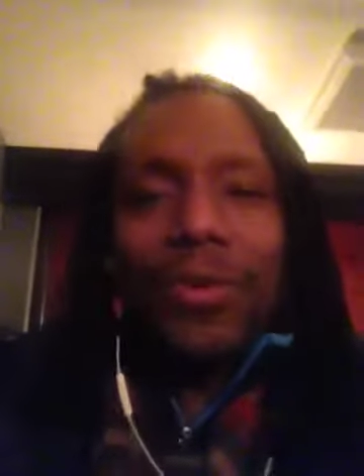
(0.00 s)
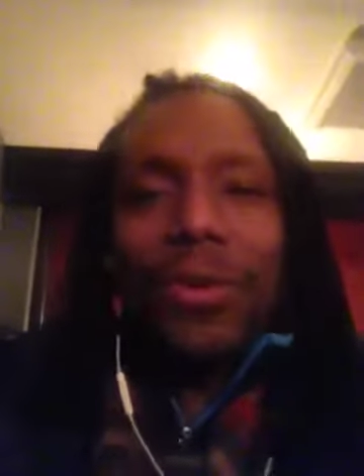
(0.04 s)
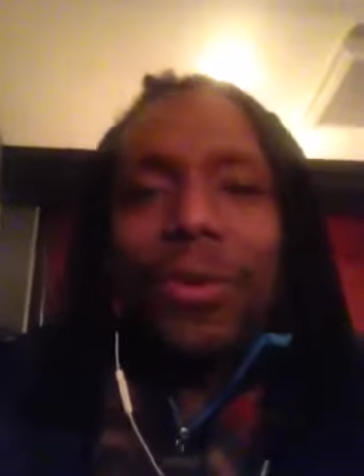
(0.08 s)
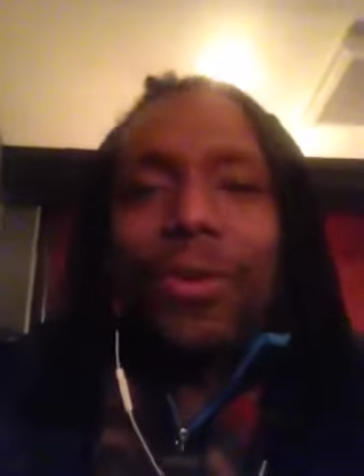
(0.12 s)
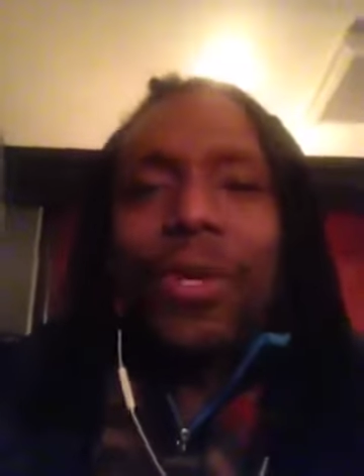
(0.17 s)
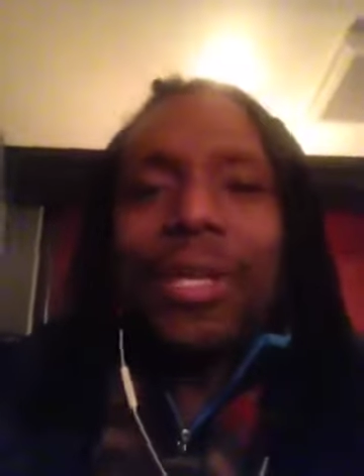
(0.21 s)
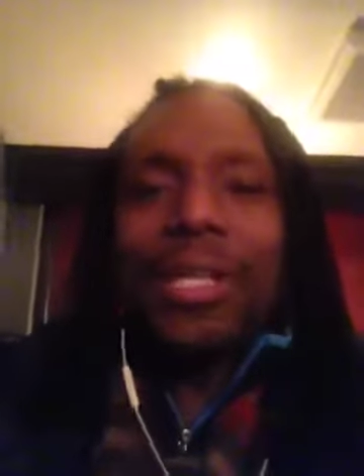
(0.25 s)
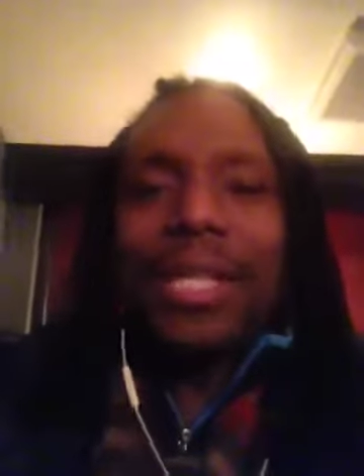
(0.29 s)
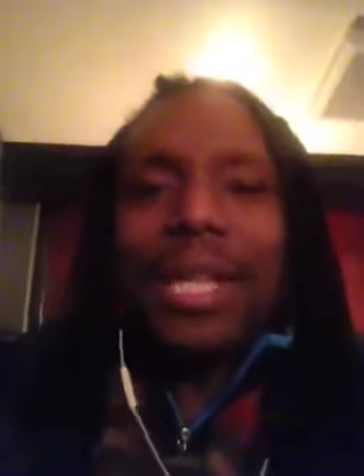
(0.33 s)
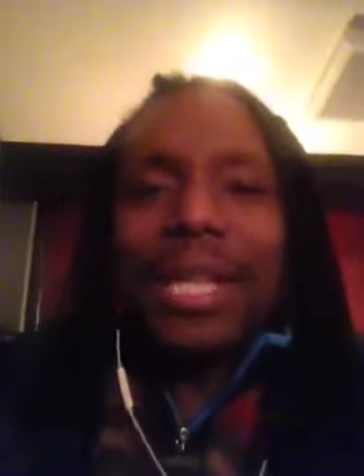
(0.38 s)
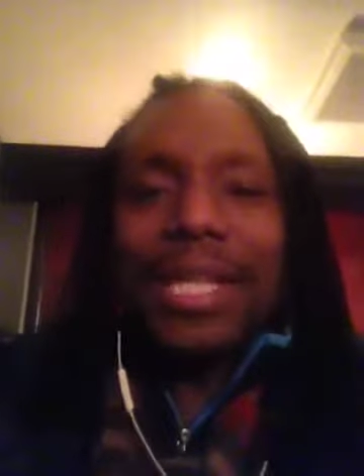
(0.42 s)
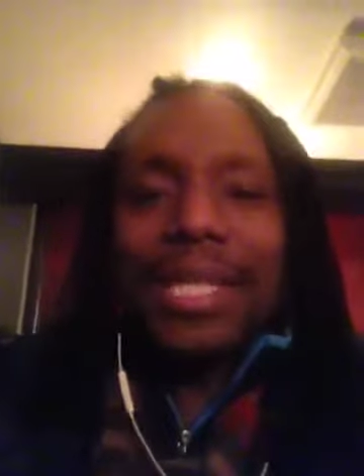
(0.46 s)
Go
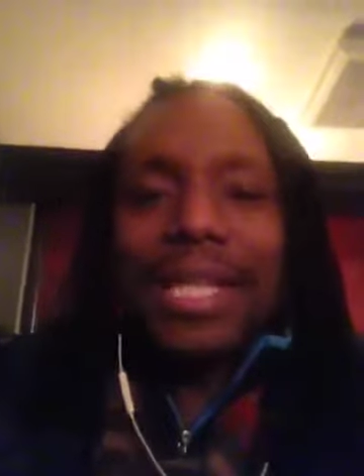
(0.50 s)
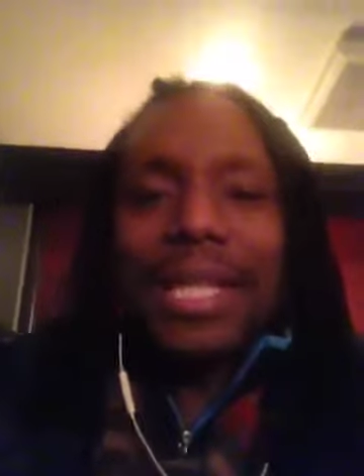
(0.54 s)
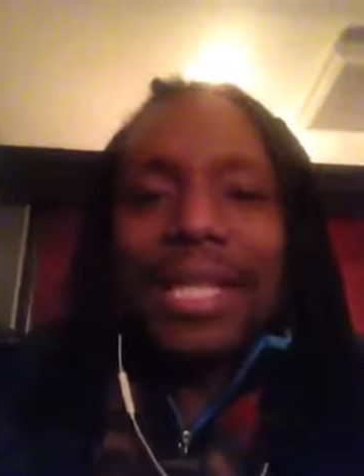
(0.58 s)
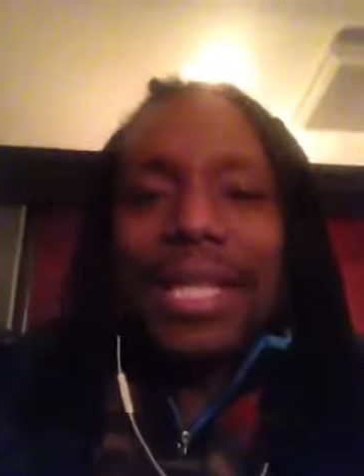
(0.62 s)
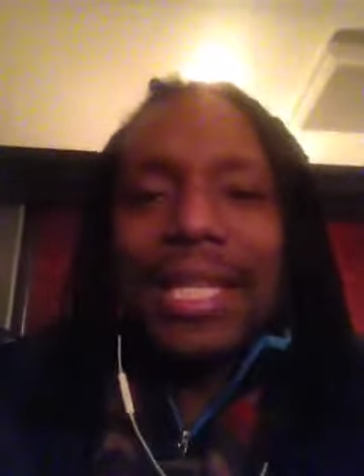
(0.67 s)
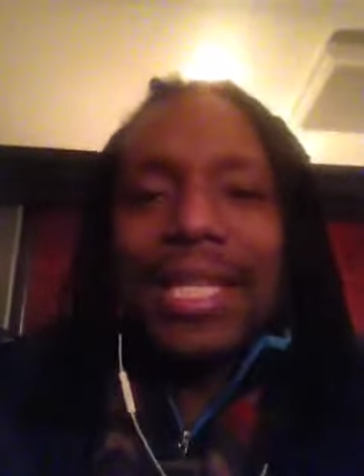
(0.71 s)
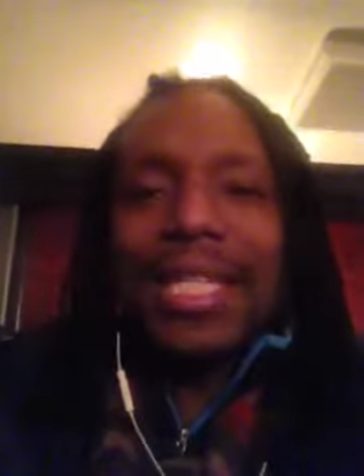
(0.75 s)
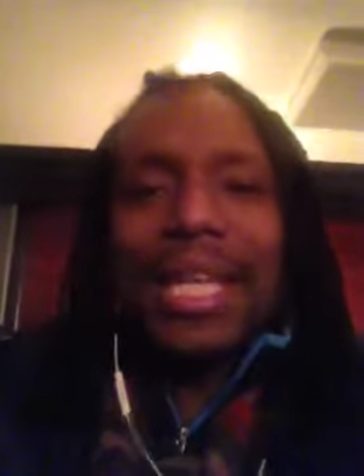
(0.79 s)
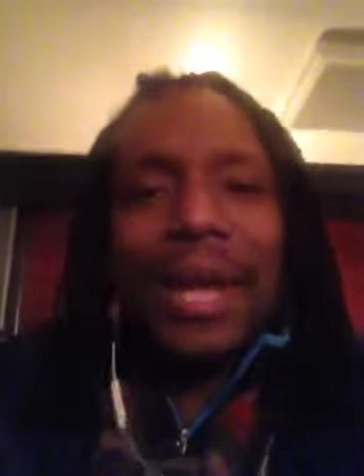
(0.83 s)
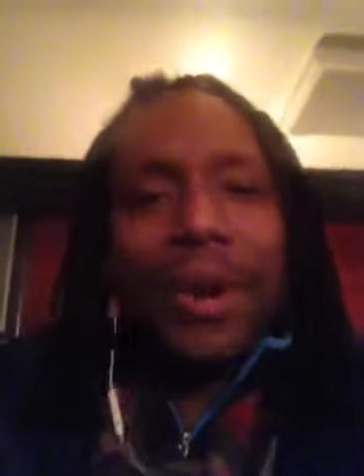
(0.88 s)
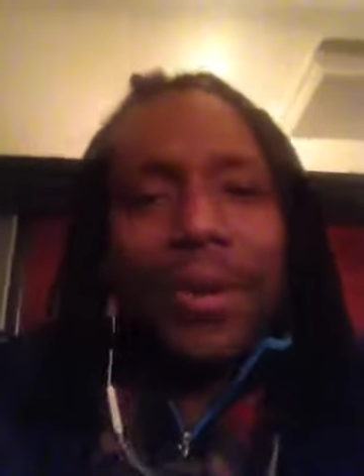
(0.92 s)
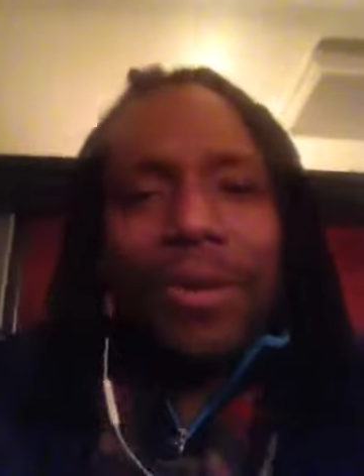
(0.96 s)
get that
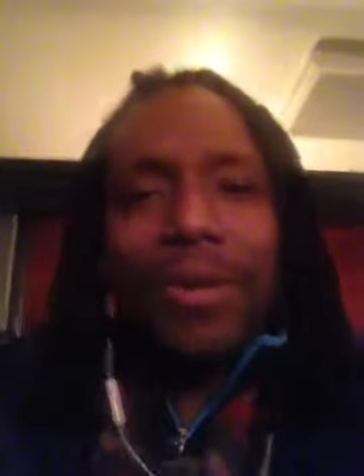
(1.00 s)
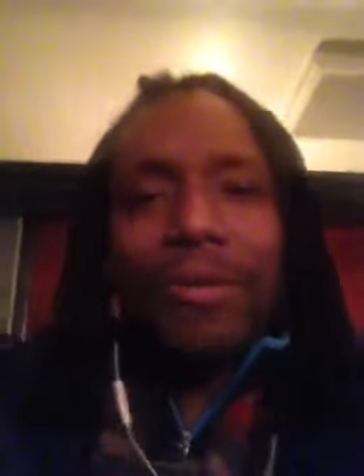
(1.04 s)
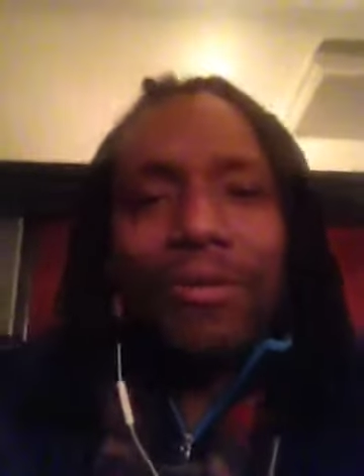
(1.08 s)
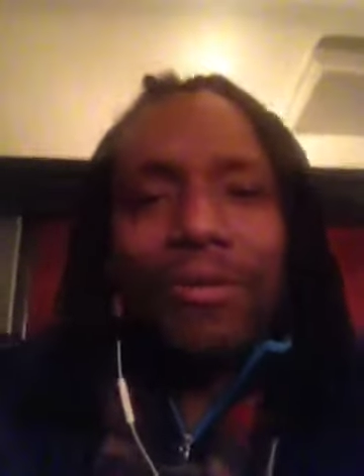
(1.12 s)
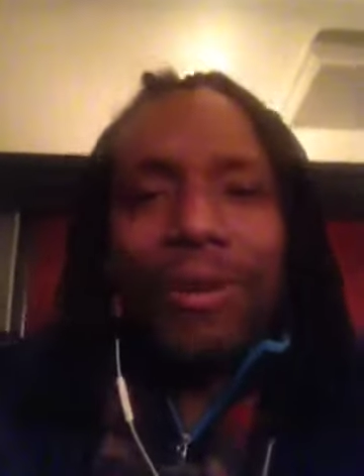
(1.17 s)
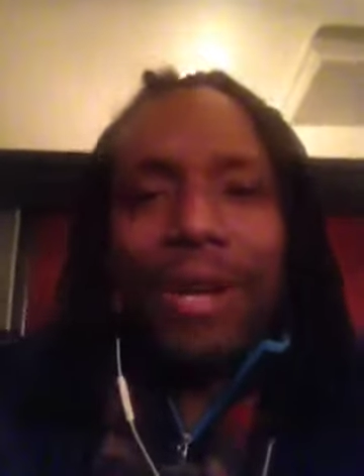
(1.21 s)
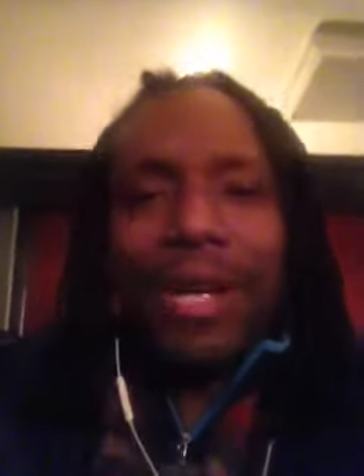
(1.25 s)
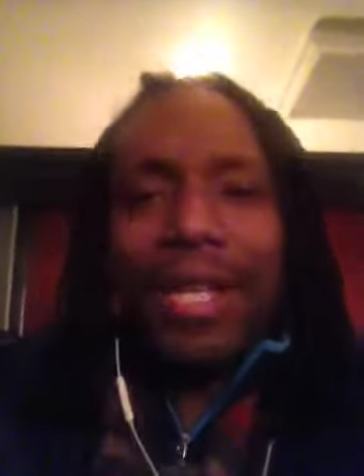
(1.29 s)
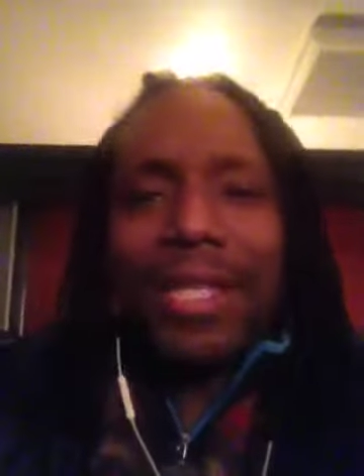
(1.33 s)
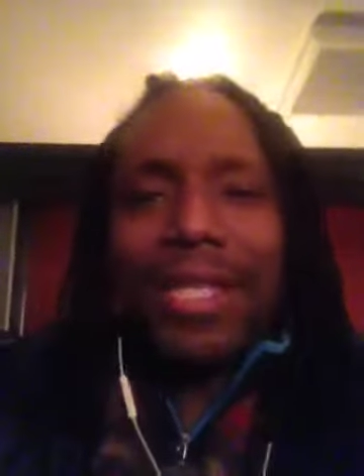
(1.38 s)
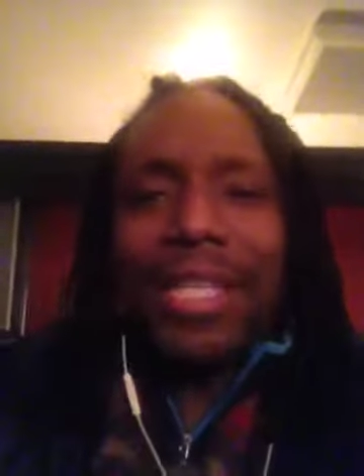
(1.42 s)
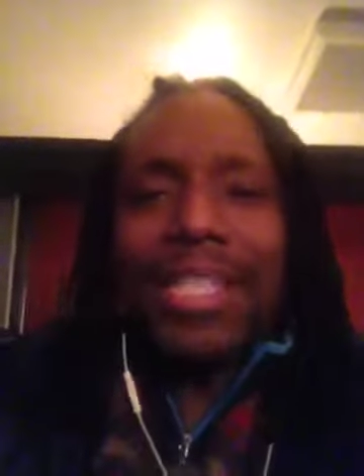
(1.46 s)
CD. Tell your
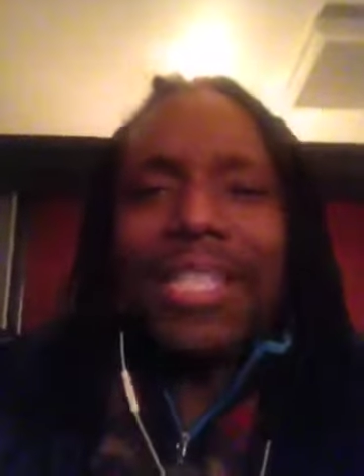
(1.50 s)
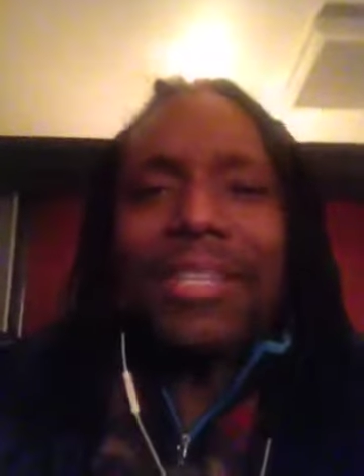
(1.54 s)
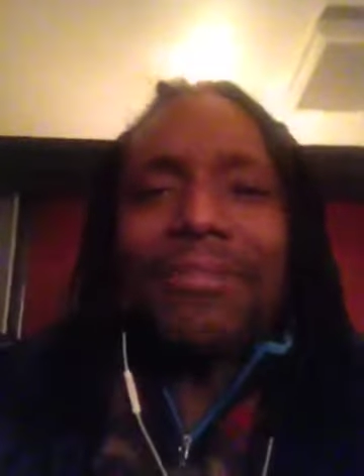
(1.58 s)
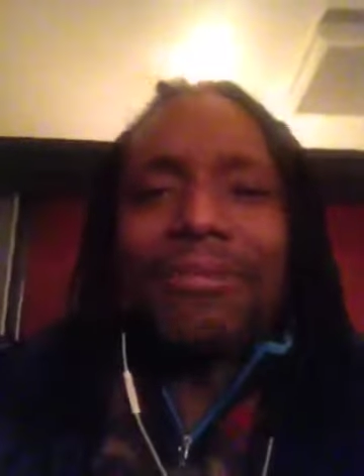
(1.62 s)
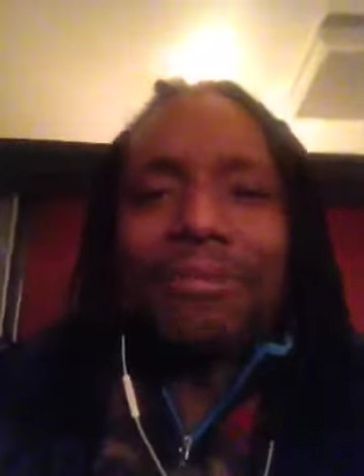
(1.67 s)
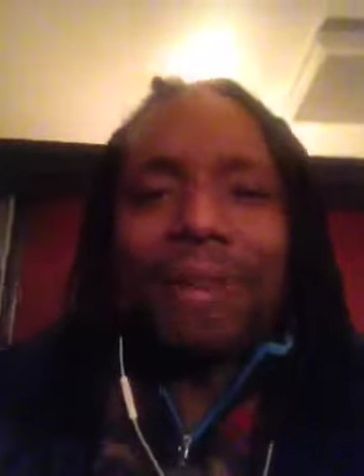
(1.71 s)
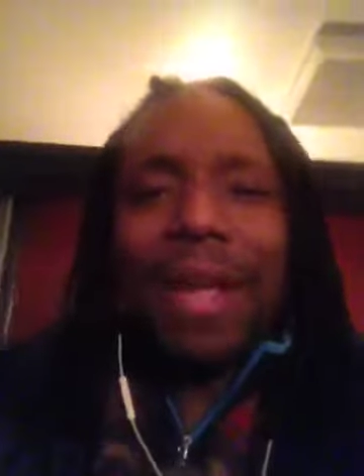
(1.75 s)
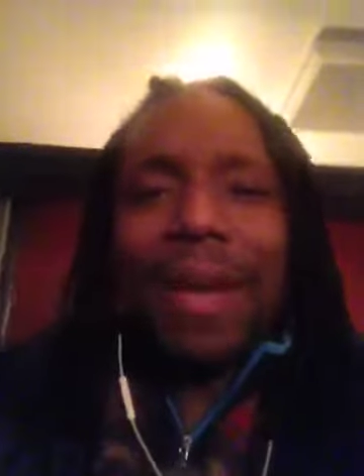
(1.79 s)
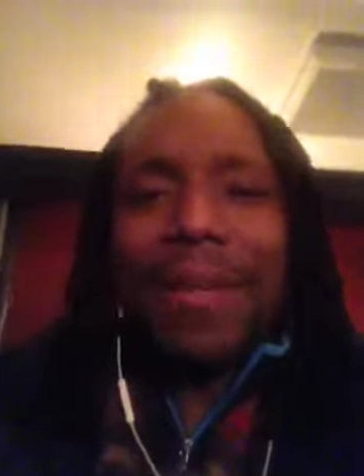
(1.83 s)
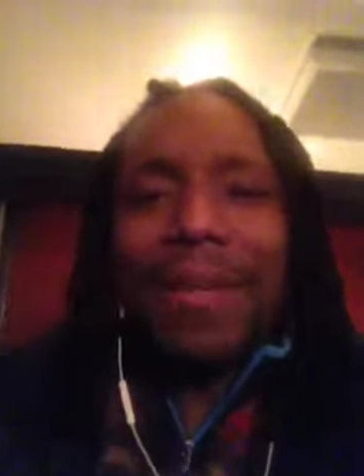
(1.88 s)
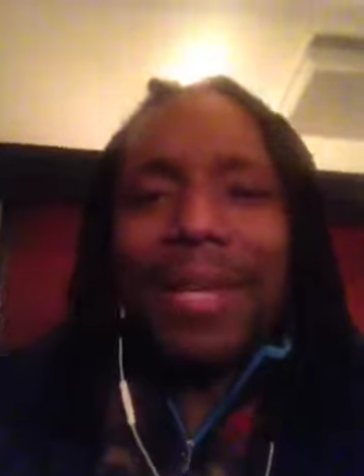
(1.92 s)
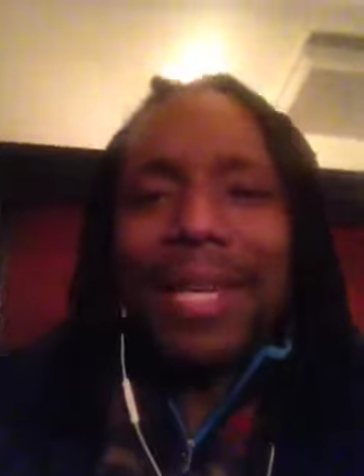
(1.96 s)
friends. Get your
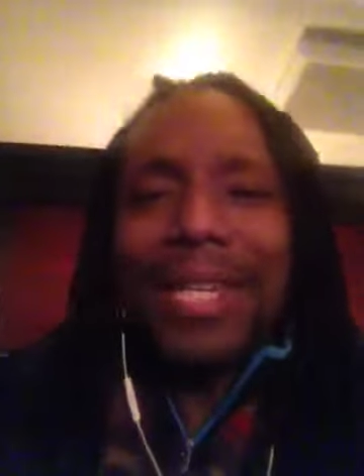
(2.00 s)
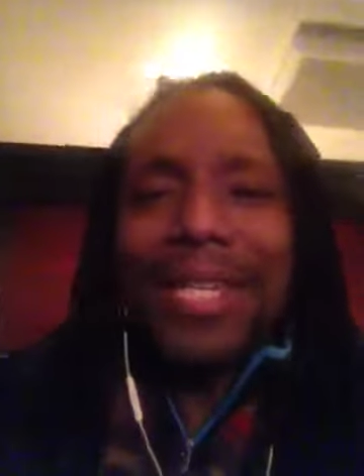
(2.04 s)
family.